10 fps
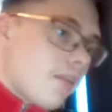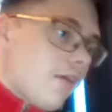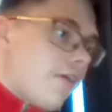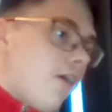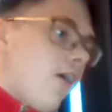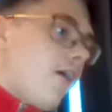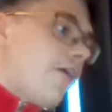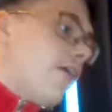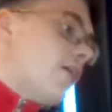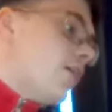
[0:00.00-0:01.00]
There
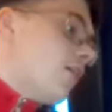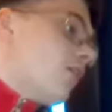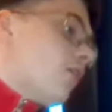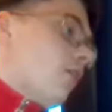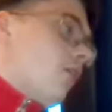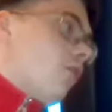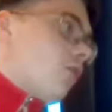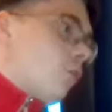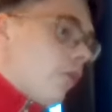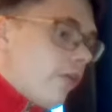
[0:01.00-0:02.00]
are
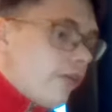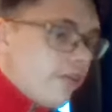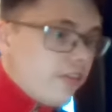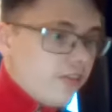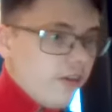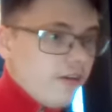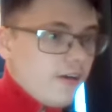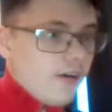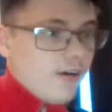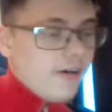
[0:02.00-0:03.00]
loan words,
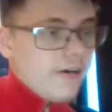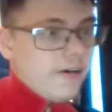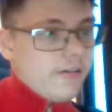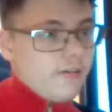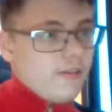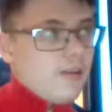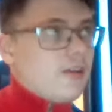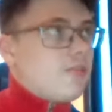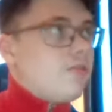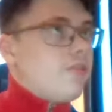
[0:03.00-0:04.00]
there are
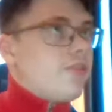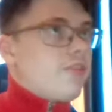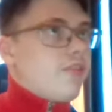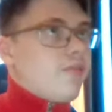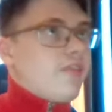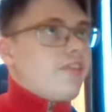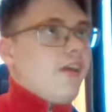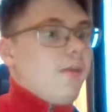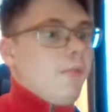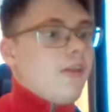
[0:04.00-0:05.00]
uses of the
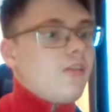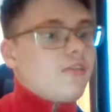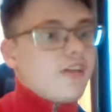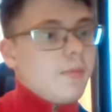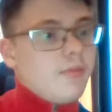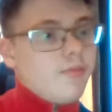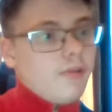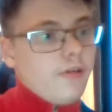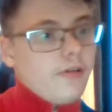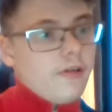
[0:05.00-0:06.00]
same manuscript
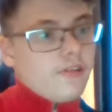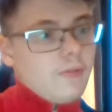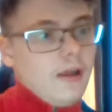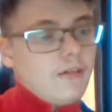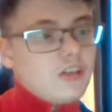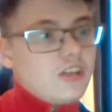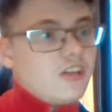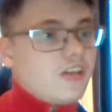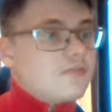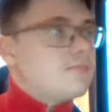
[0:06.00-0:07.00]
for some
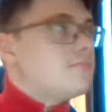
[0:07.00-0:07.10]
languages.